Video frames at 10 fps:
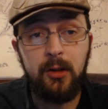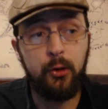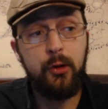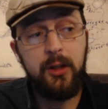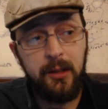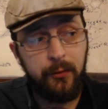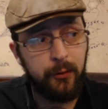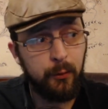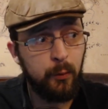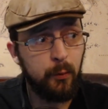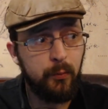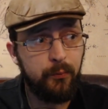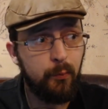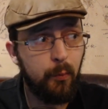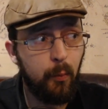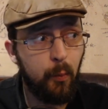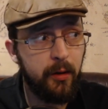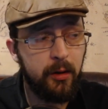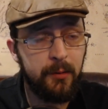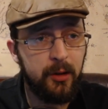Tolkien lives through one
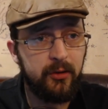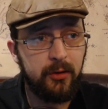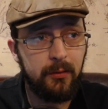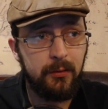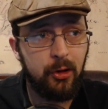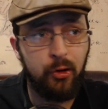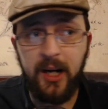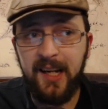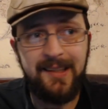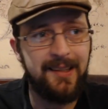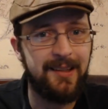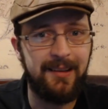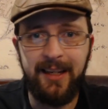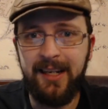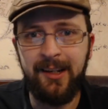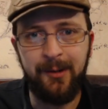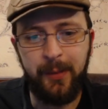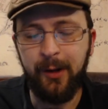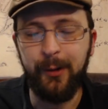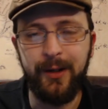of the most crisis-laden
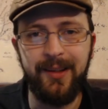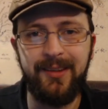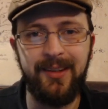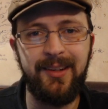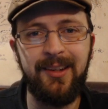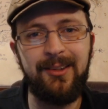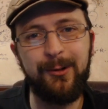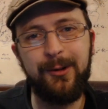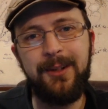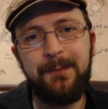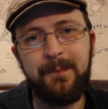periods in history.